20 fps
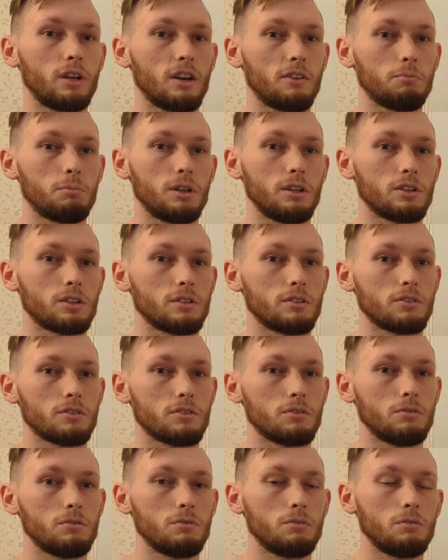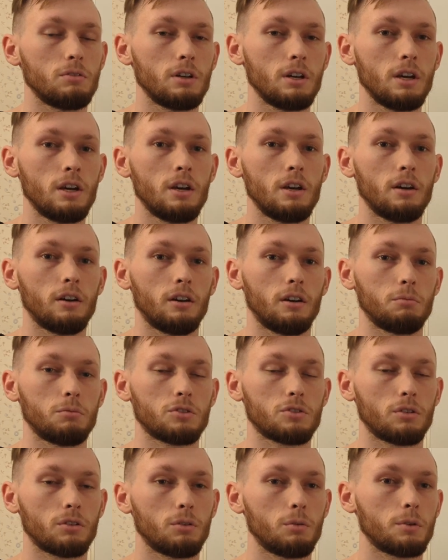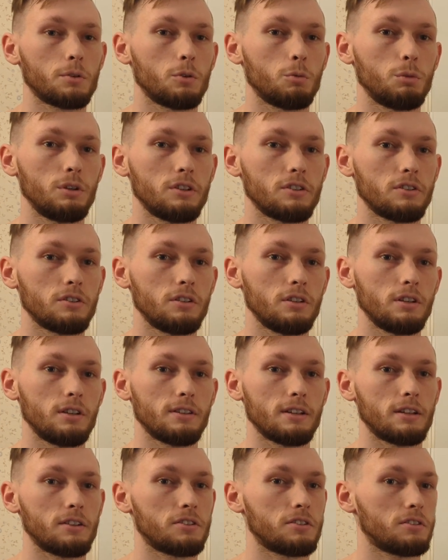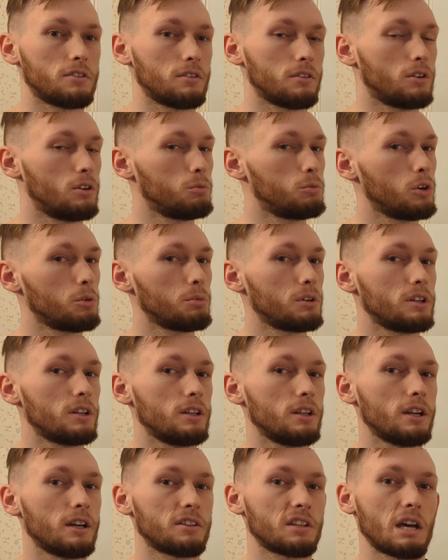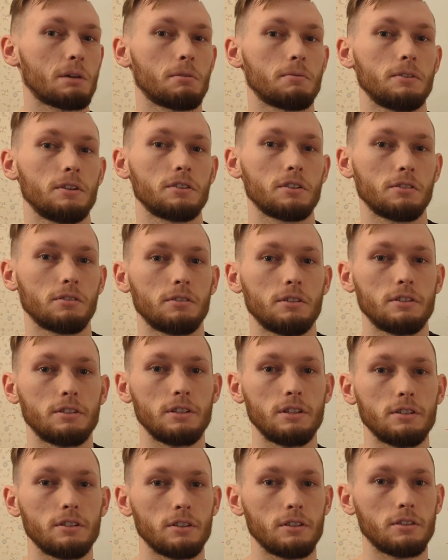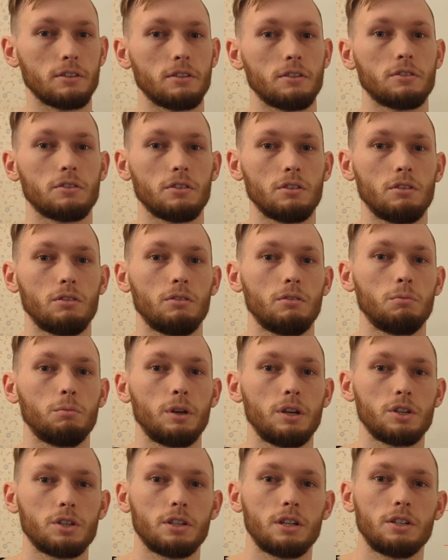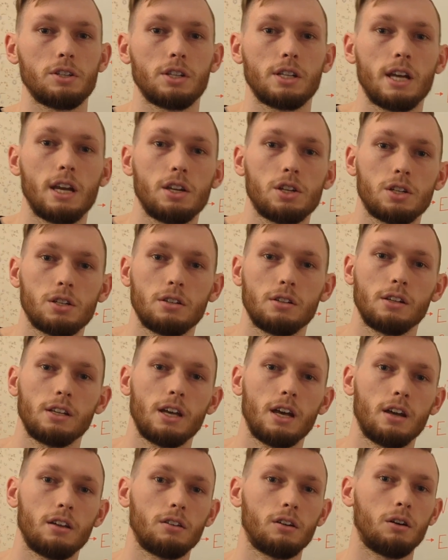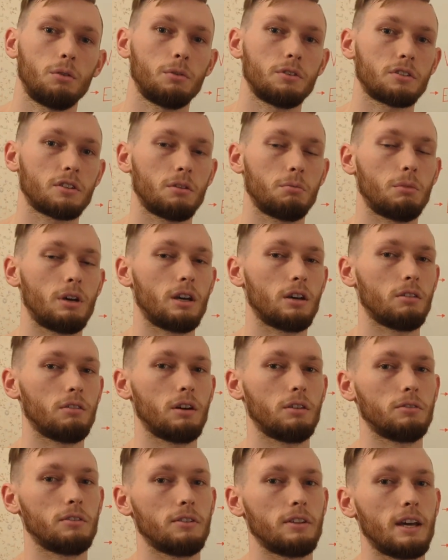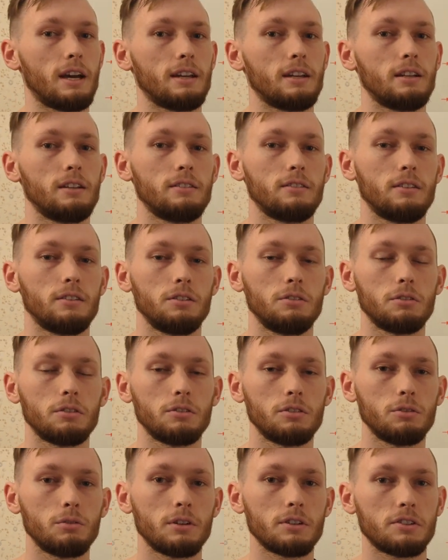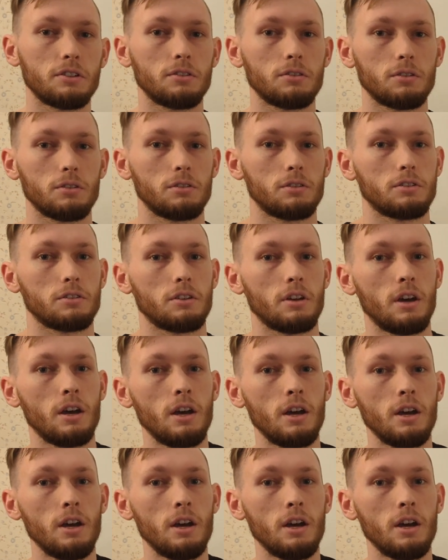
have patients who struggle with obesity, that's a comorbidity on top of these other diseases. So patient education, again, always come back around to that. Anything you can do as the nurse